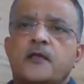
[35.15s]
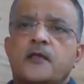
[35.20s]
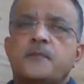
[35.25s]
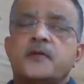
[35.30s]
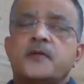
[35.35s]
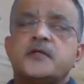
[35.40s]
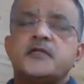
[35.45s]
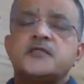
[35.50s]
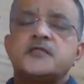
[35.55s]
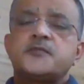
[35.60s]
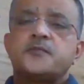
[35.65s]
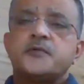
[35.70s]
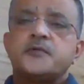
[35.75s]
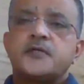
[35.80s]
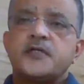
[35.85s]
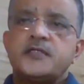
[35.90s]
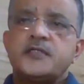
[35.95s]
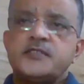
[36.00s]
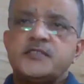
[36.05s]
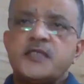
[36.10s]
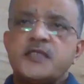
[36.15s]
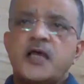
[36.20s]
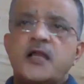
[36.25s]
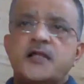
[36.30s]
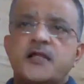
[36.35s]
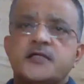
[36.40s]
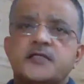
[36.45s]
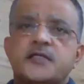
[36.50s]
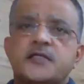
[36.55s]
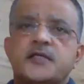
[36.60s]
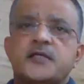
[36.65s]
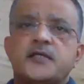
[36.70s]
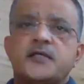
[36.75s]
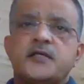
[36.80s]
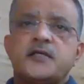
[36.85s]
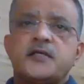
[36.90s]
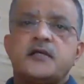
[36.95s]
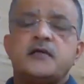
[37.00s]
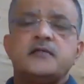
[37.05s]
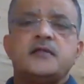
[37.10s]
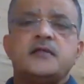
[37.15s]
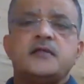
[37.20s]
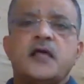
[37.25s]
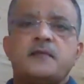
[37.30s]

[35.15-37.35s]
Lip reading: but its potentiality in other